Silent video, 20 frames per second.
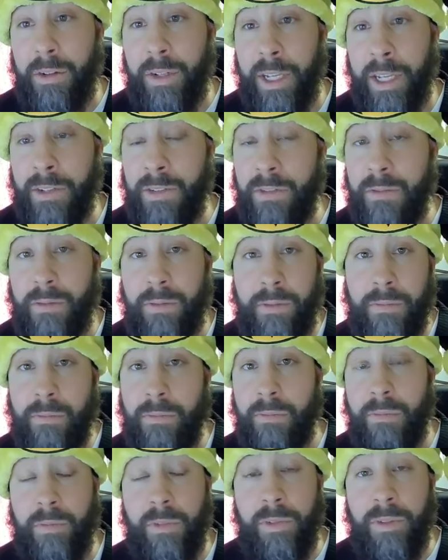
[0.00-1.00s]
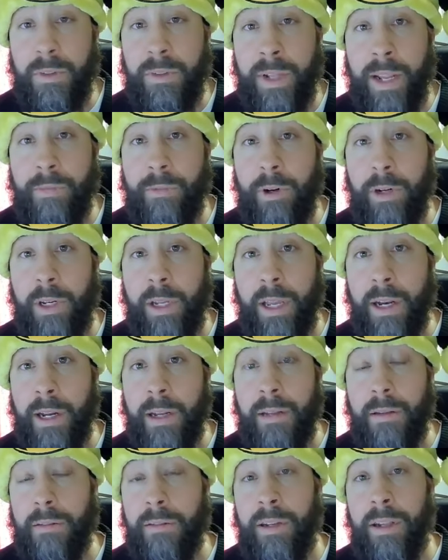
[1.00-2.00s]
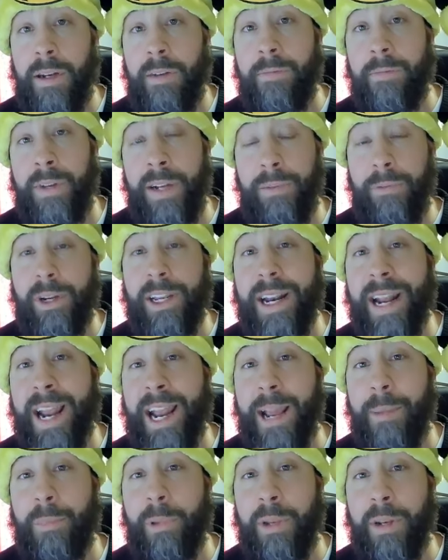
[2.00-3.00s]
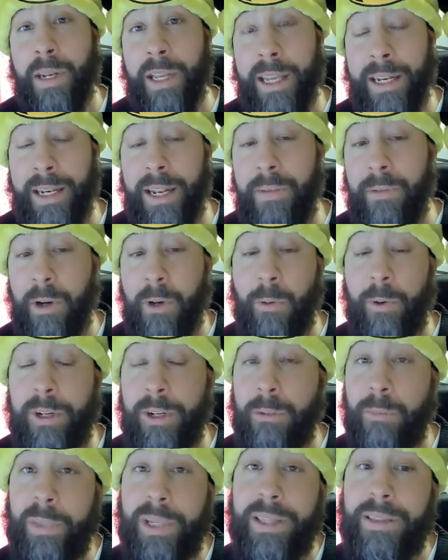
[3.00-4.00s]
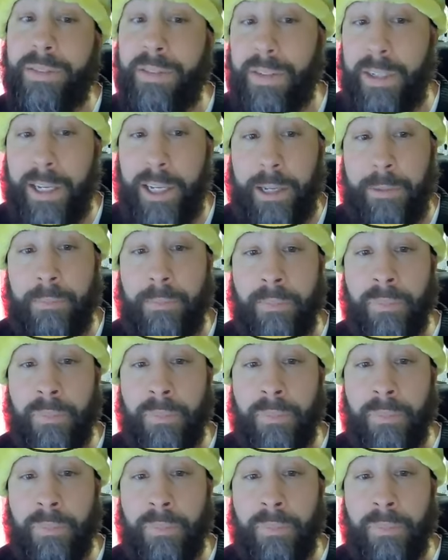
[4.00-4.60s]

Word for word: it's never gonna none, never gonna happen and never going to be the same